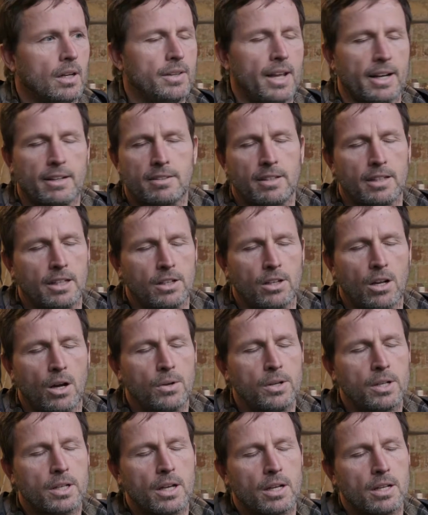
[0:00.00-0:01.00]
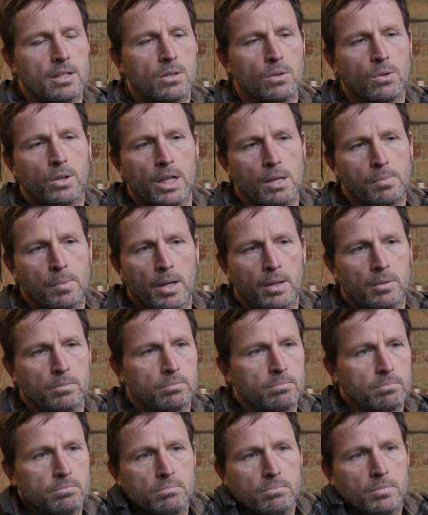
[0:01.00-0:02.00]
Next thing you know, you're kind of talking
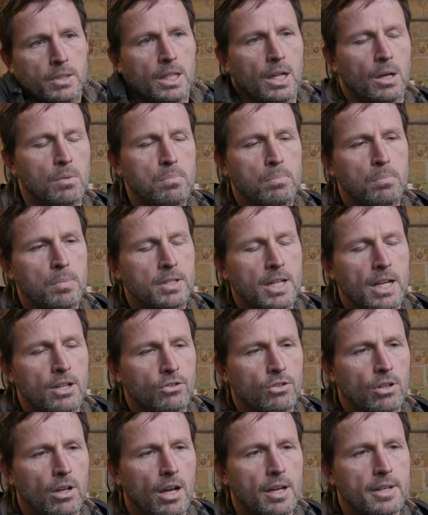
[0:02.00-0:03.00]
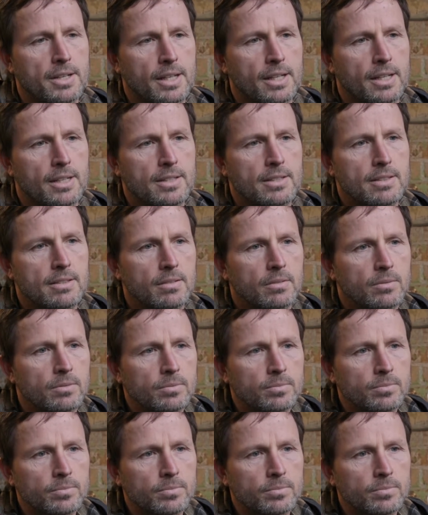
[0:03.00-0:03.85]
about, potential ideas.